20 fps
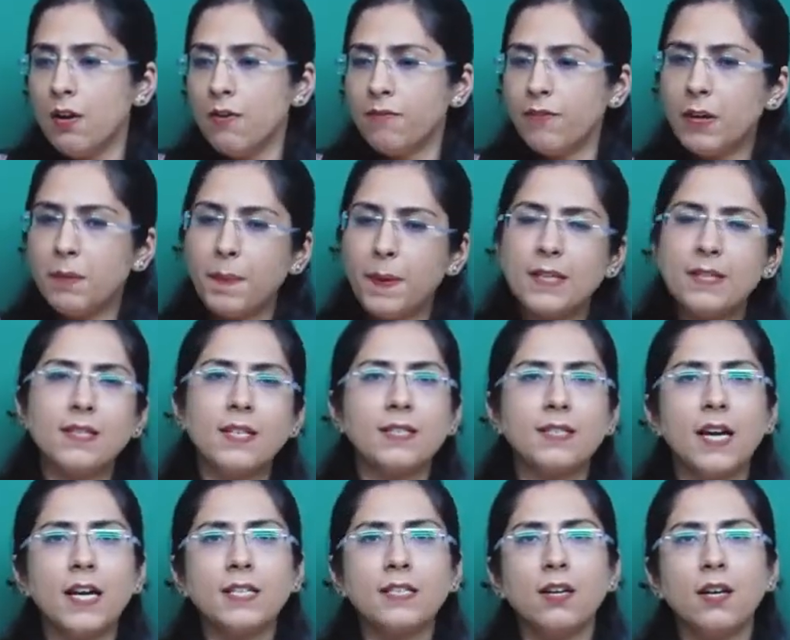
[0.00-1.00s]
When
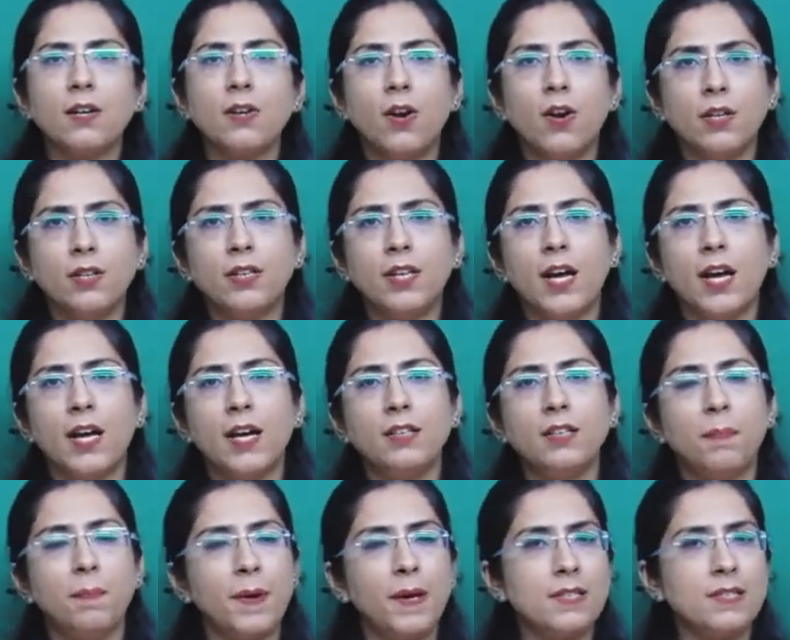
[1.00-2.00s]
pesticides are not there,
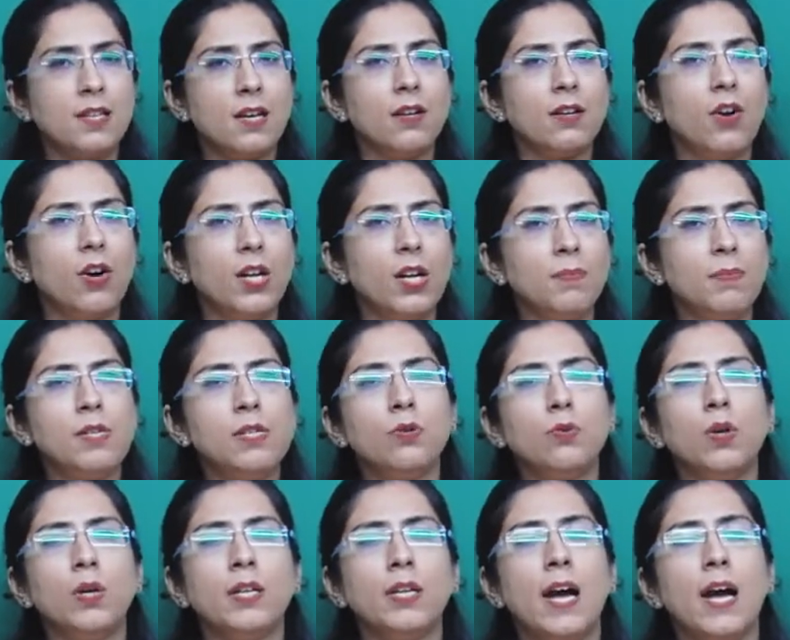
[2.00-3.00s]
the pests are not able
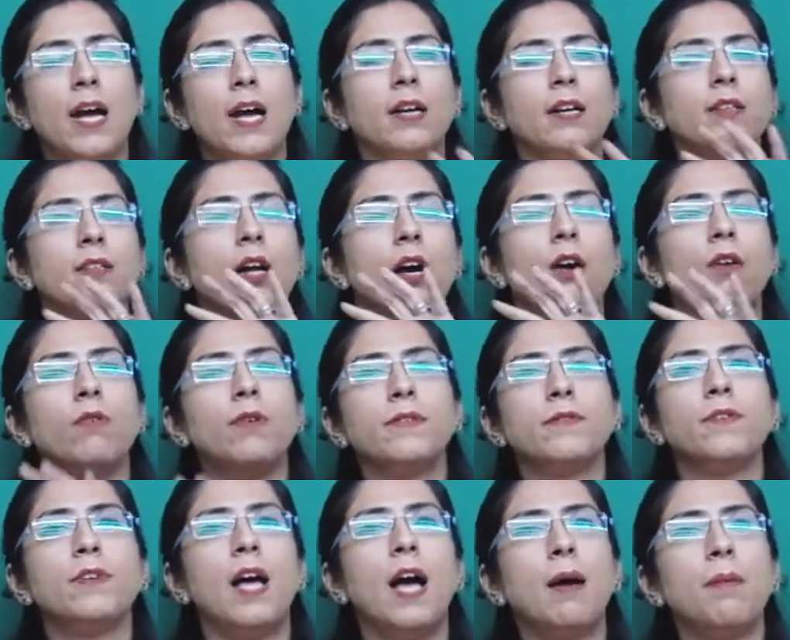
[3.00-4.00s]
to attack. Now what
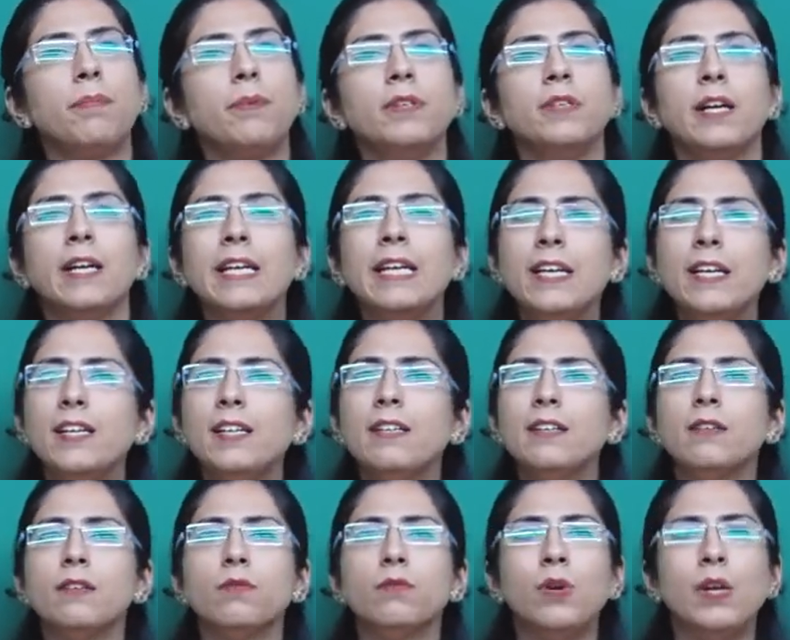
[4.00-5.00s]
will happen? The
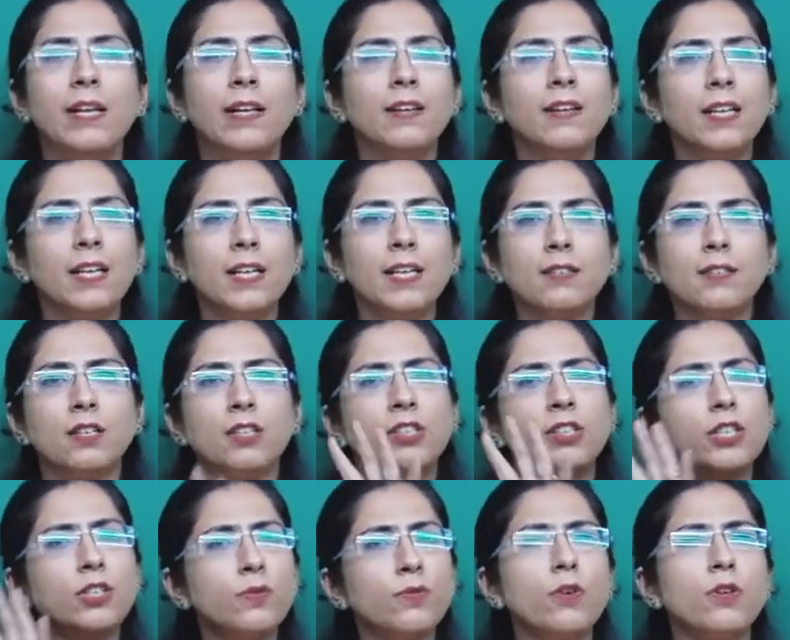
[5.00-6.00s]
yield will increase.
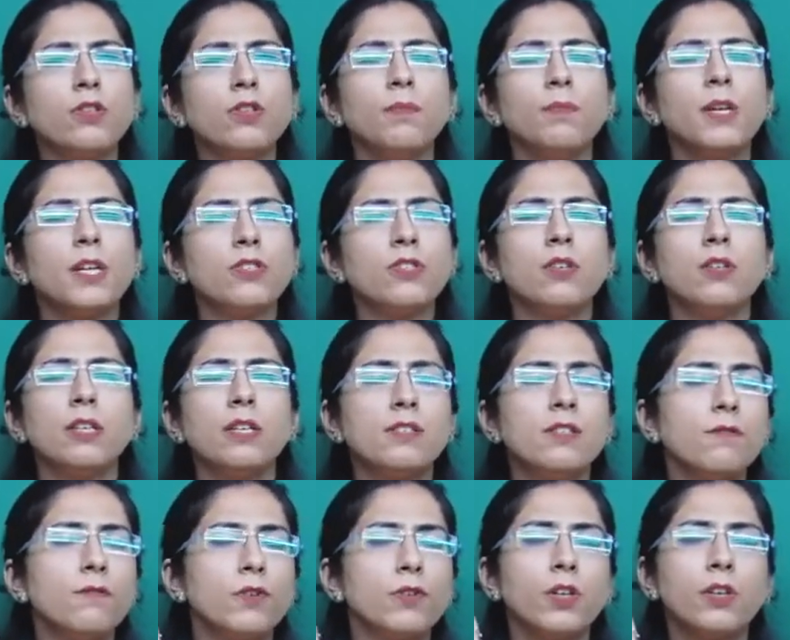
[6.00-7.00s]
This was the major
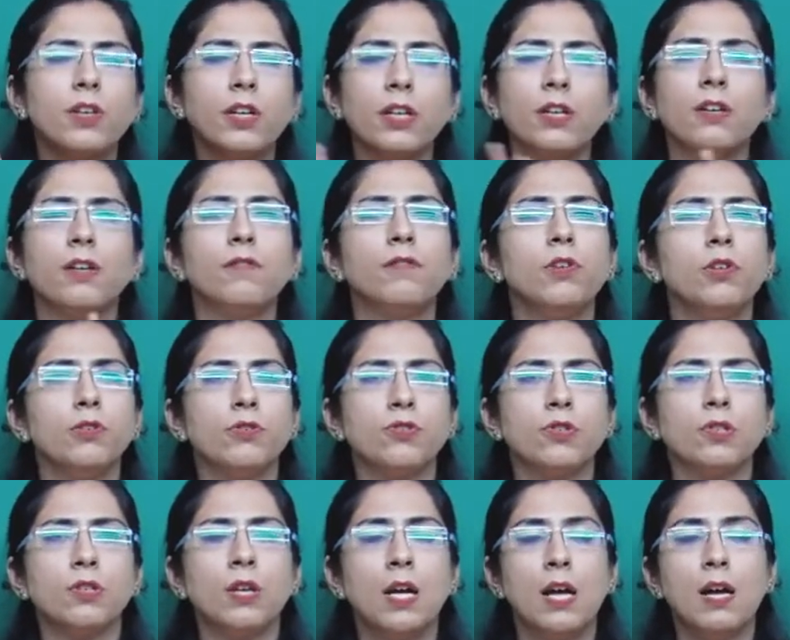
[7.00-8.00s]
reason for the green
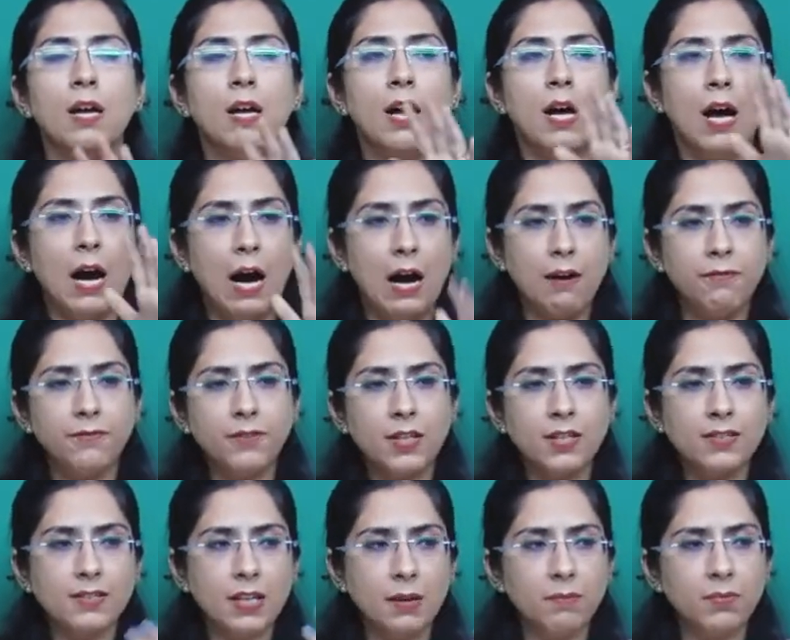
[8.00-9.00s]
revolution.
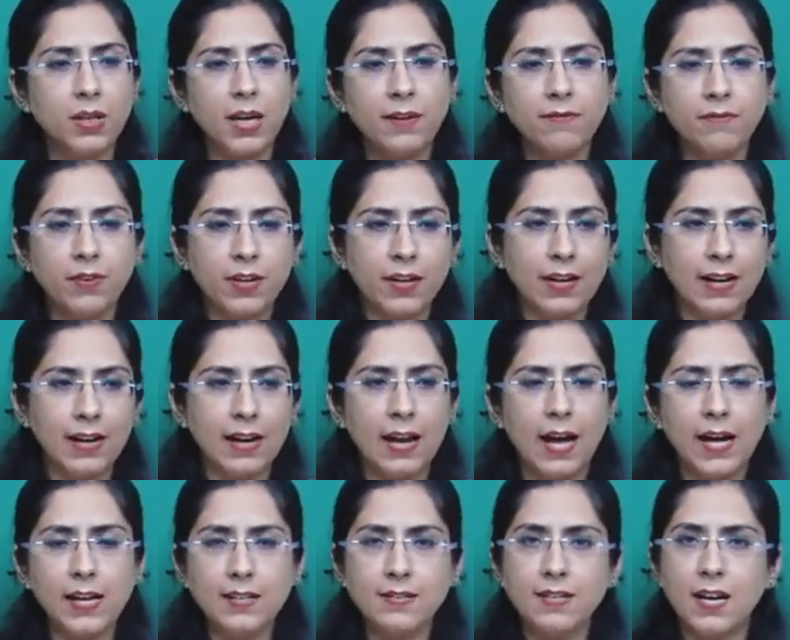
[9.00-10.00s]
After some time, we
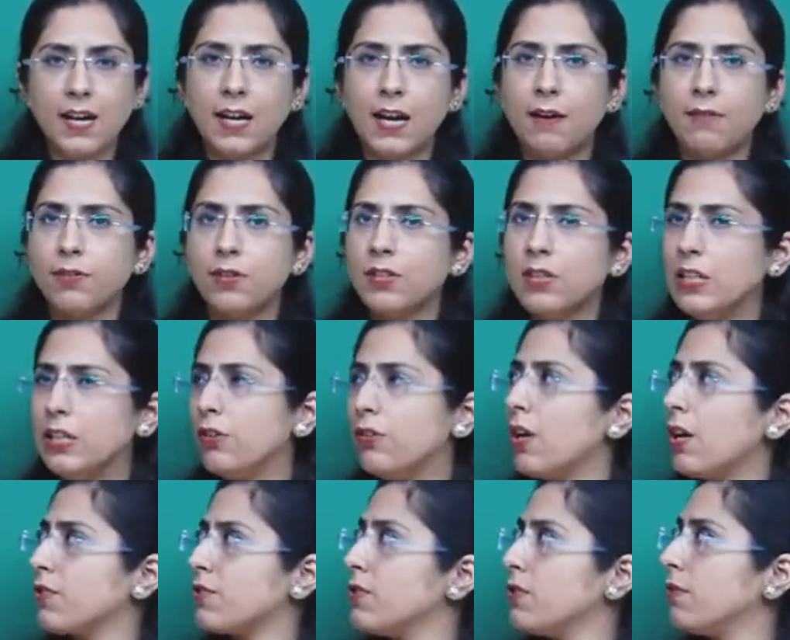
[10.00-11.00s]
realized that after the
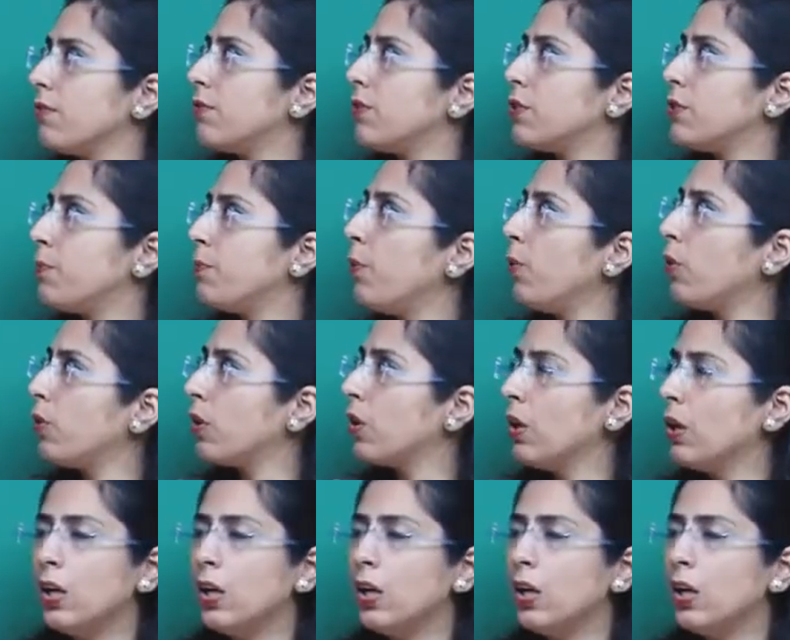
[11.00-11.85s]
introduction of this book,